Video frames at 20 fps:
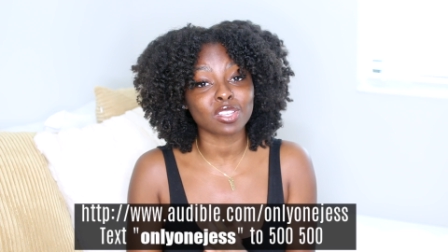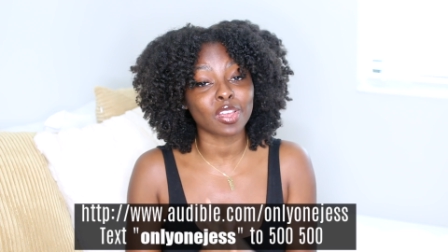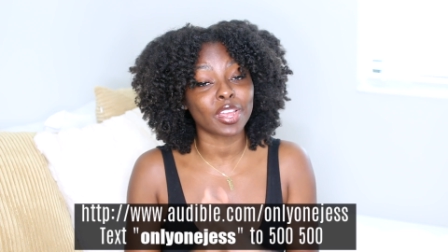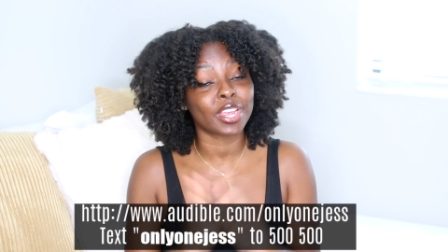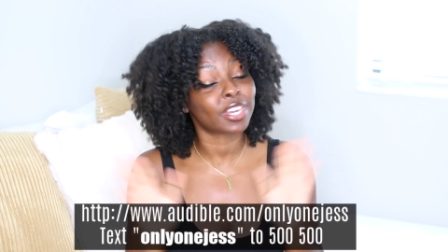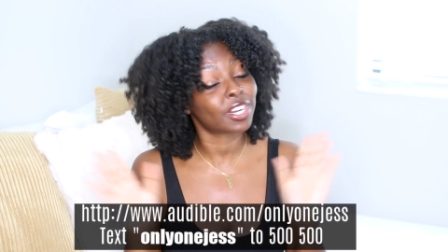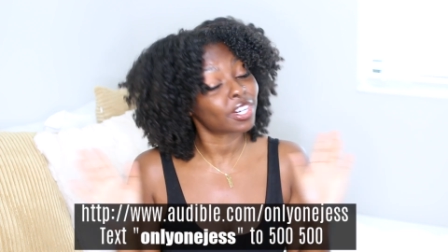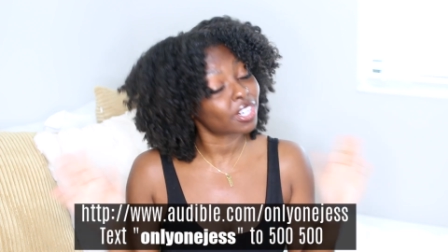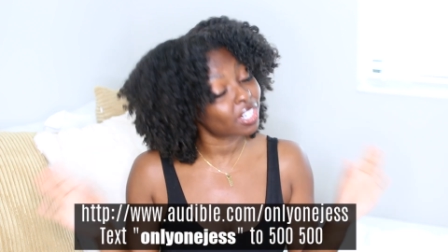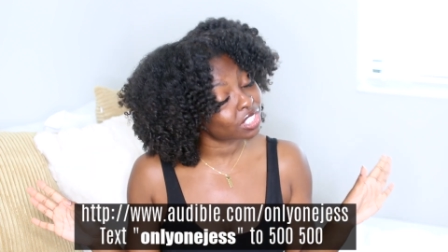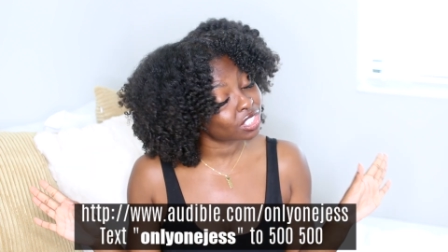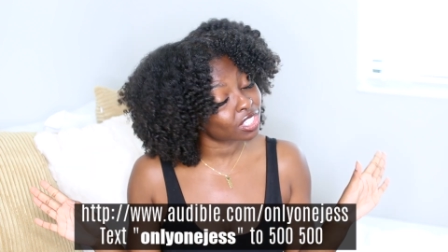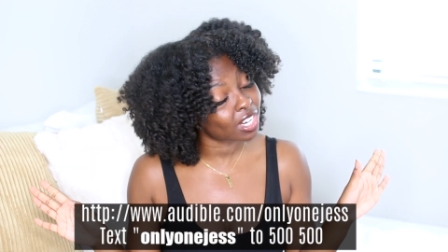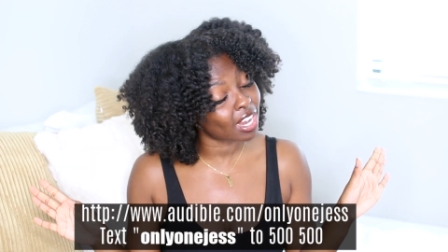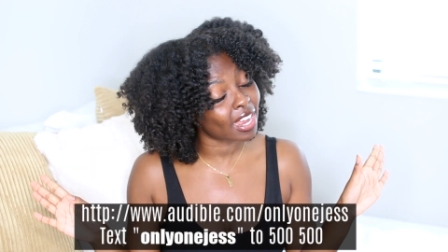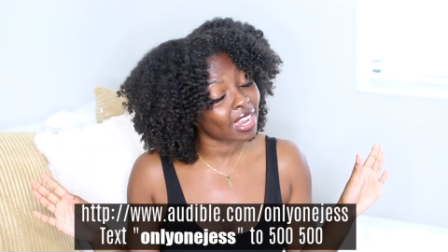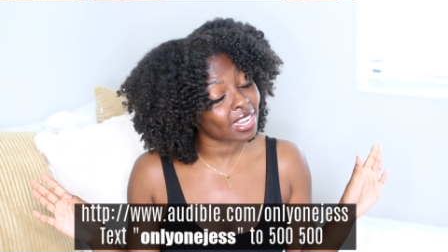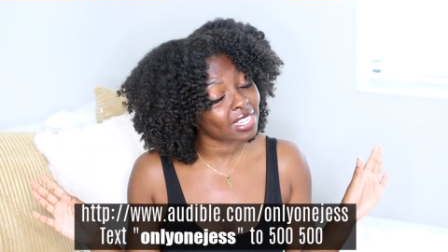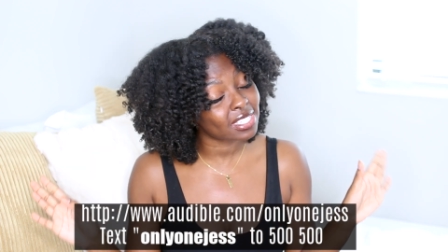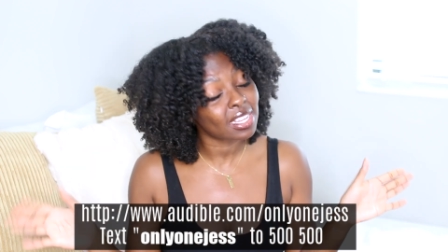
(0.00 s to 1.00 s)
So I encourage you
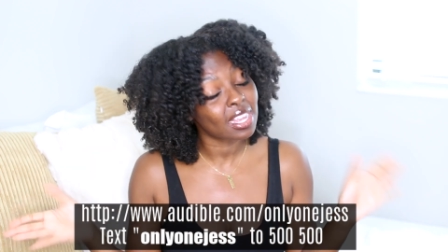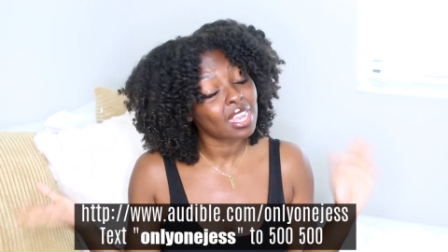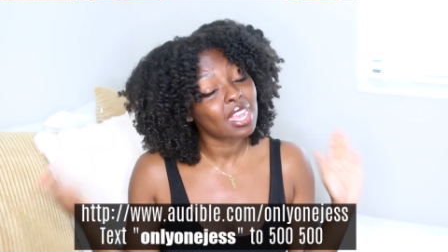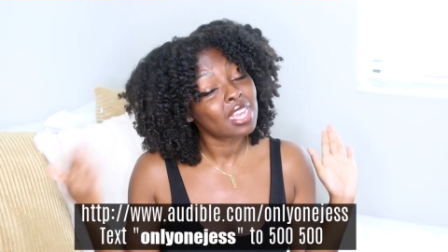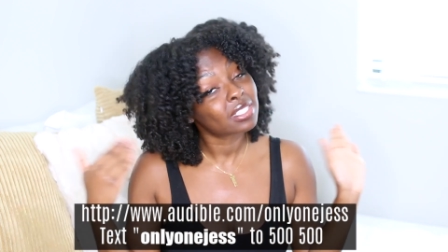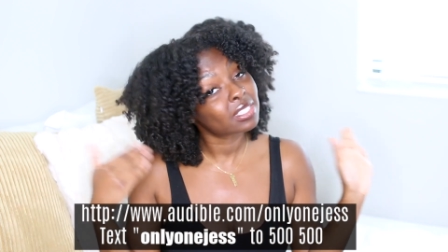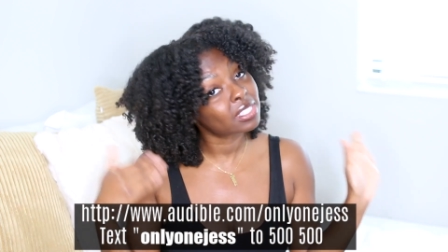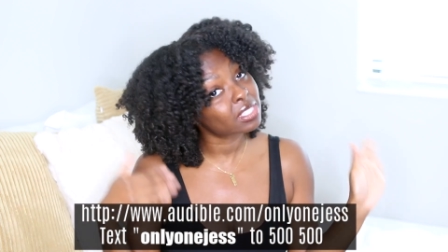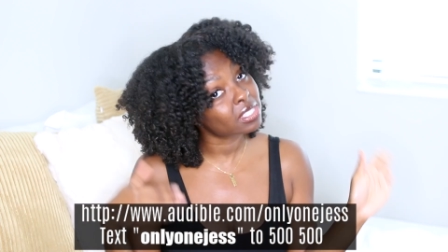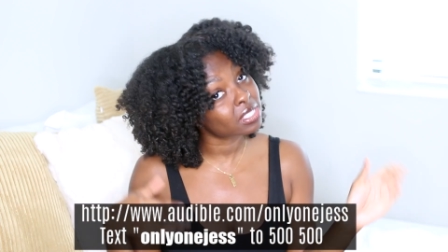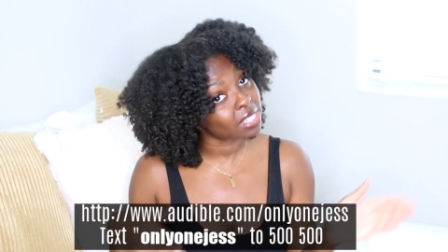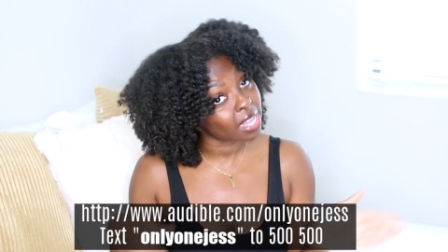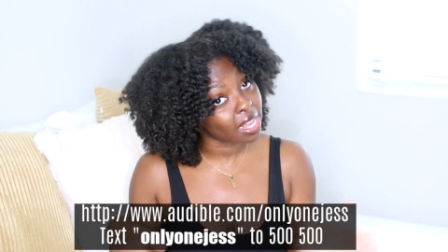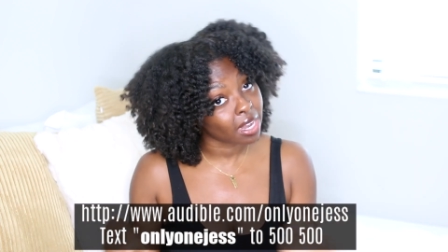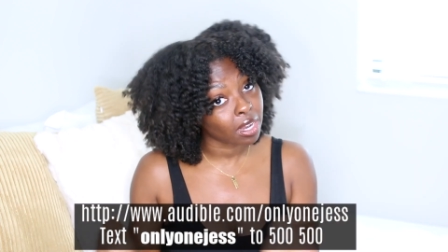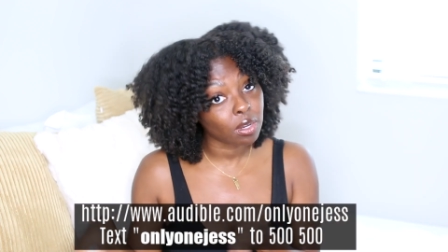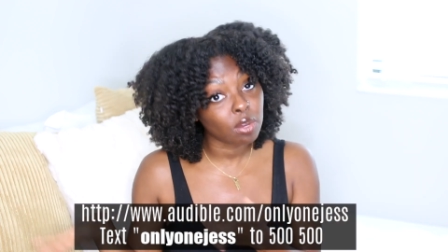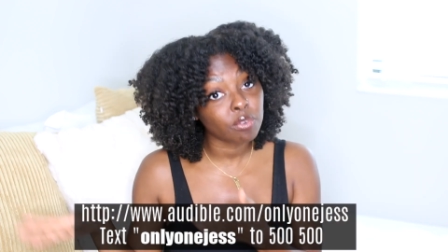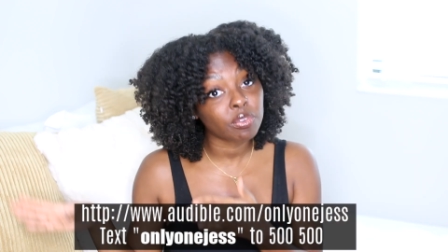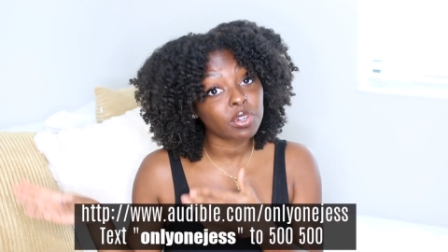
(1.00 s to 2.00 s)
guys to
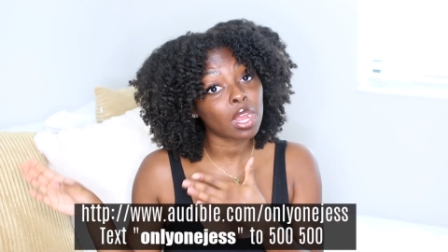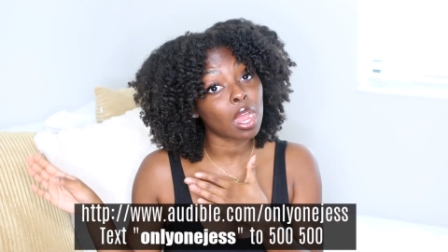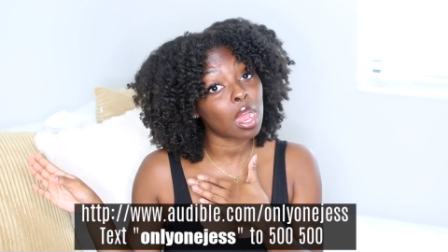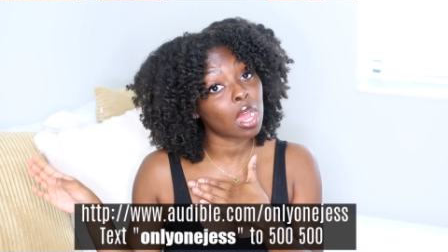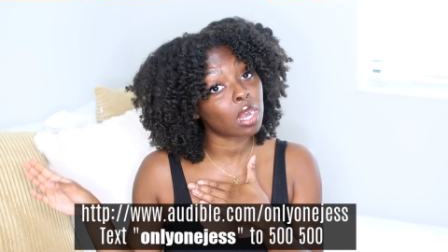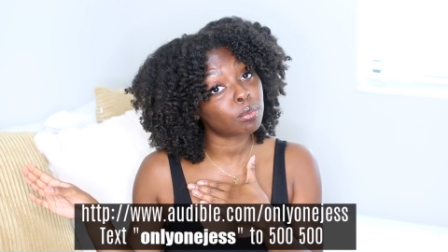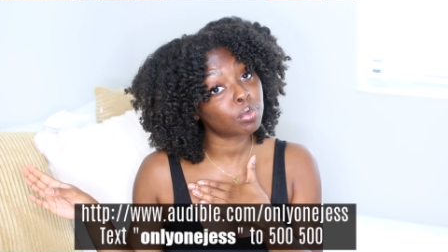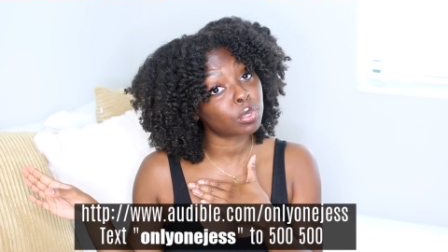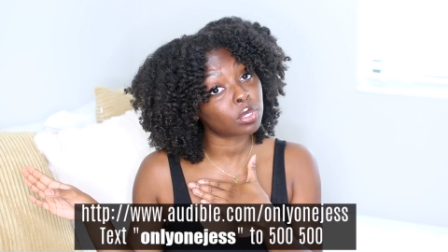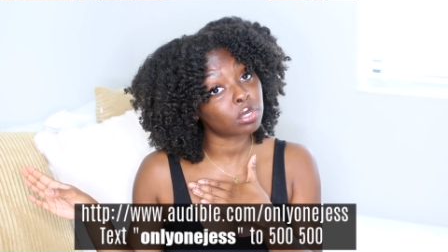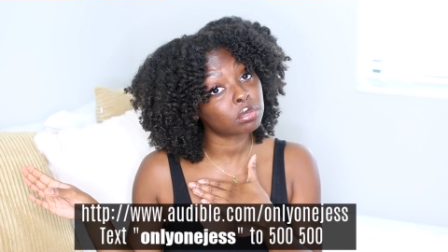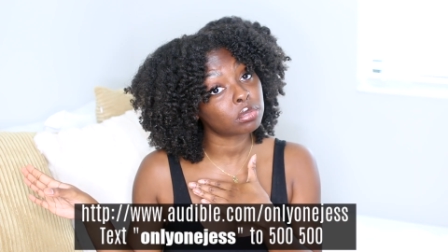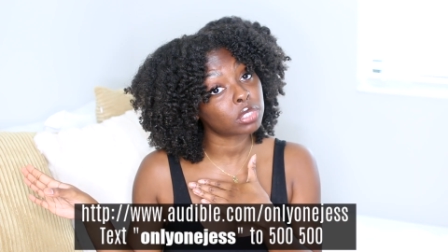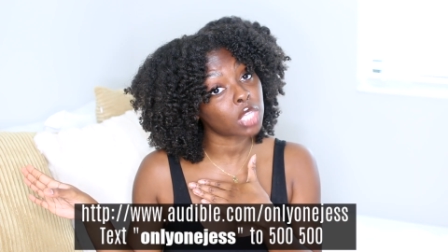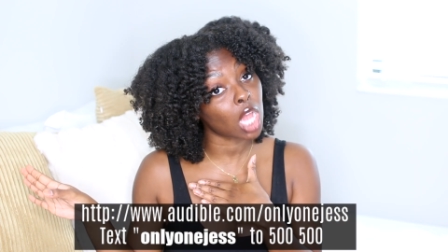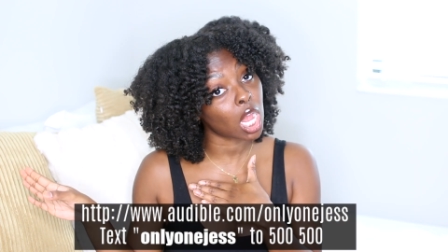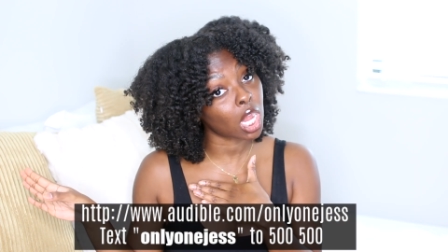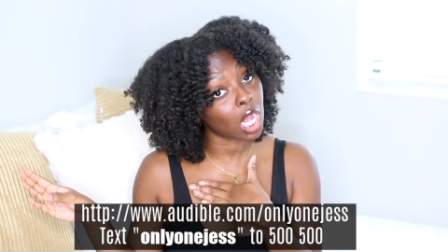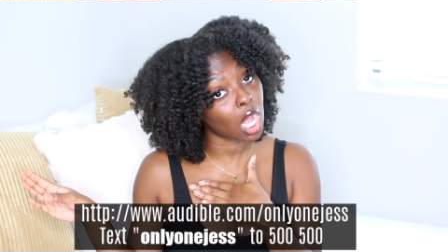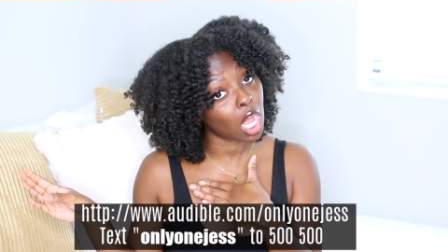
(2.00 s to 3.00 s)
slide on over to
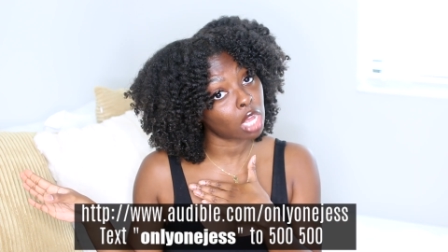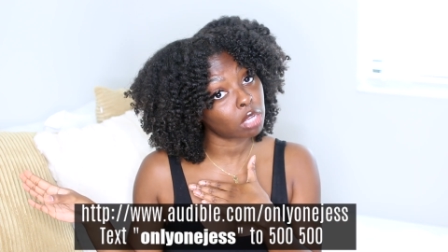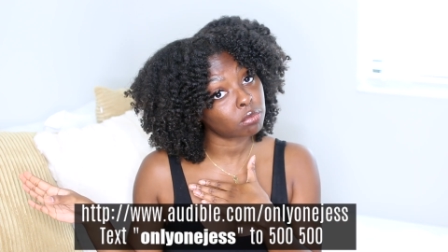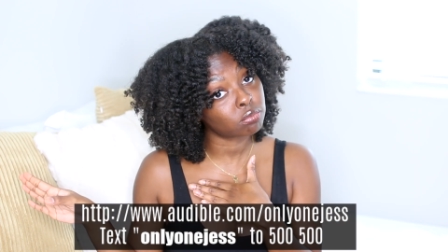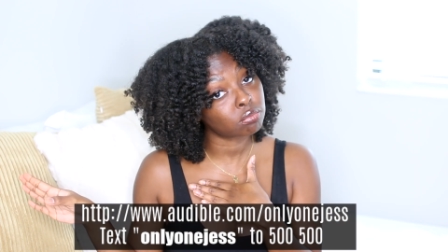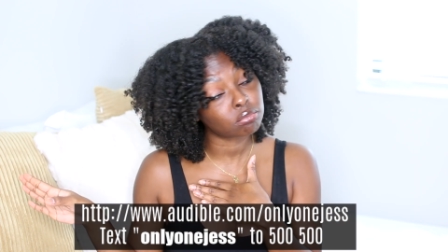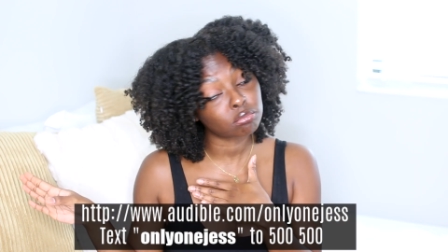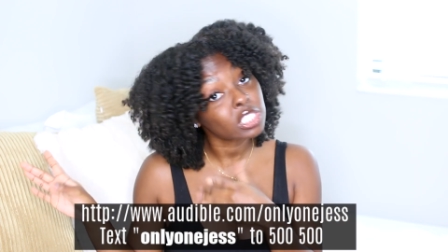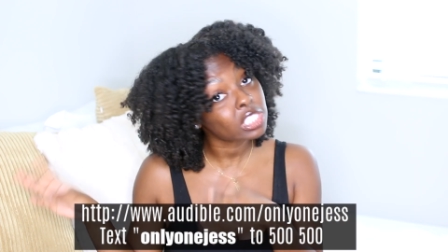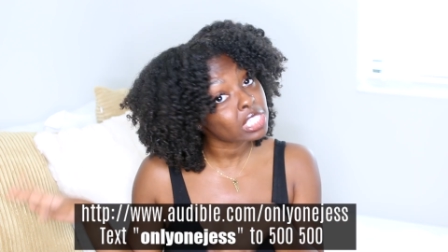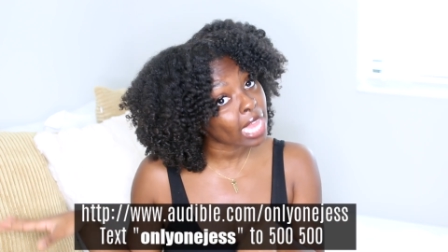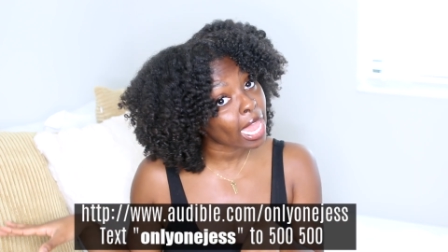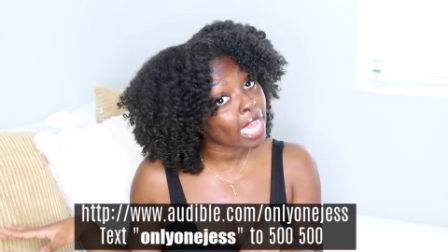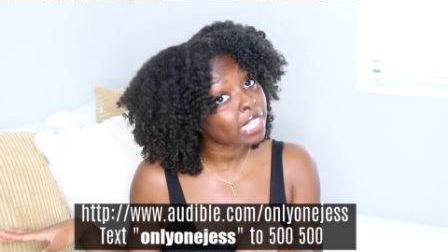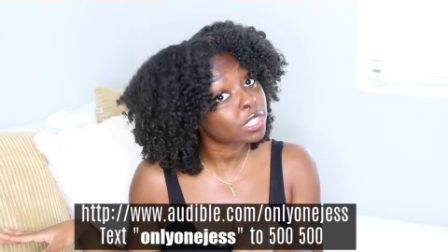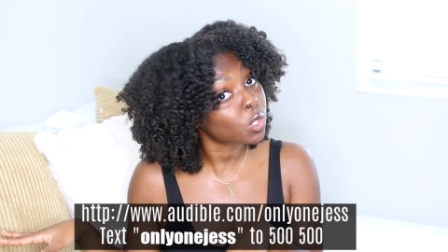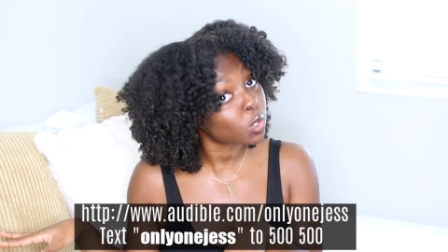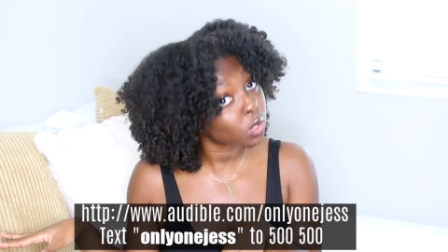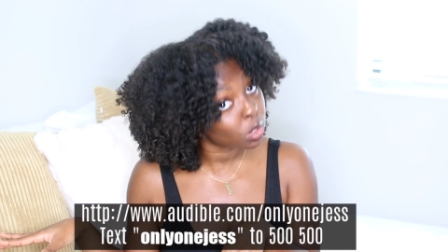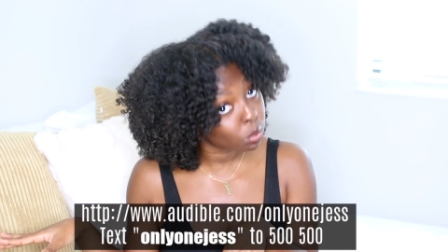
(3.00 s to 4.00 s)
audible.com
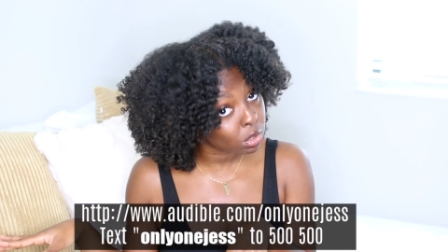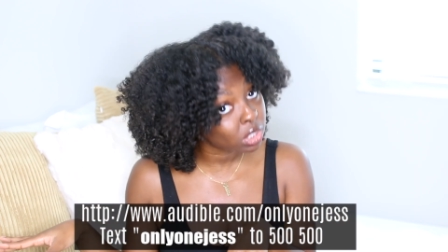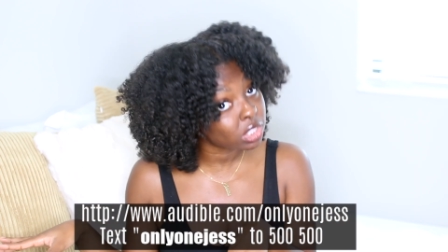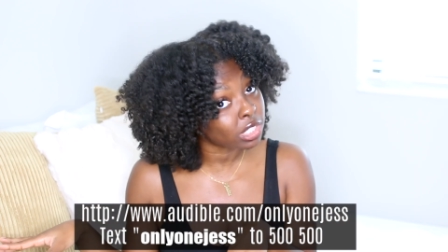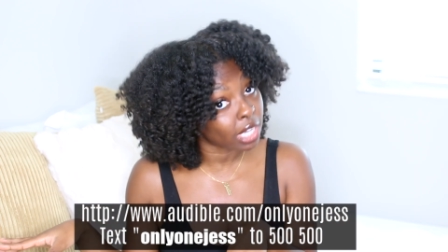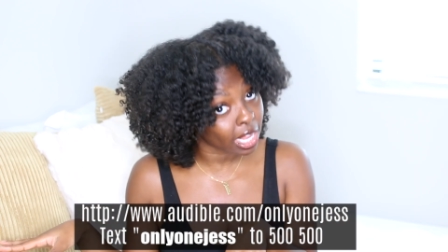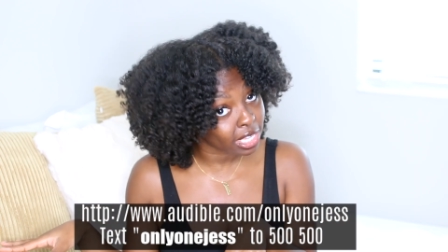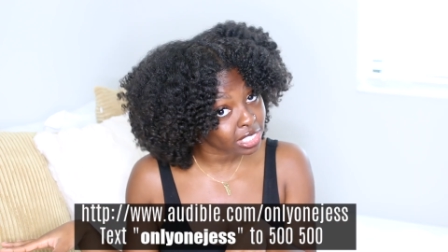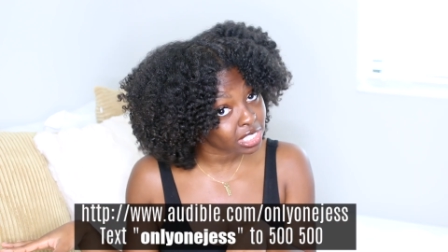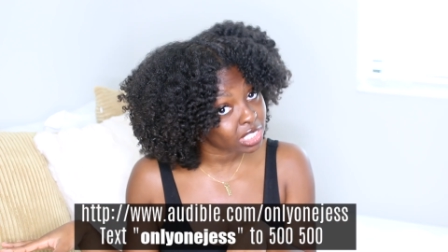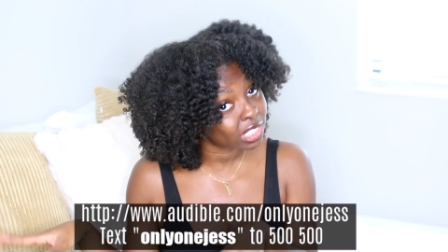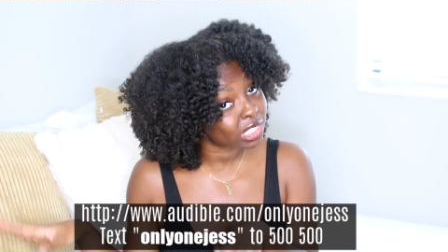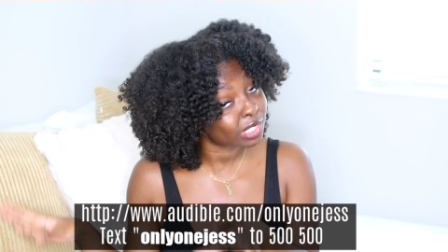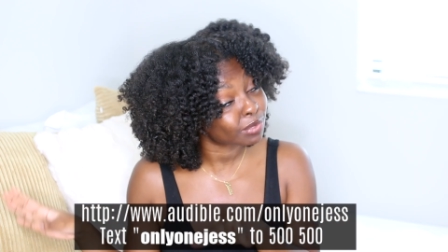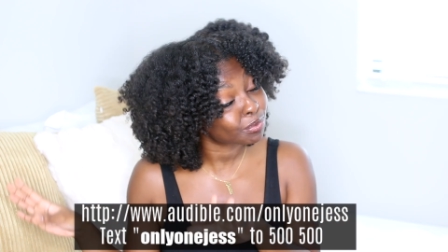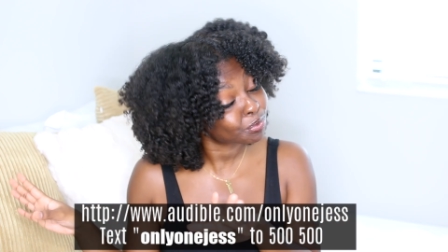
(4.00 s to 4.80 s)
slash only one Jess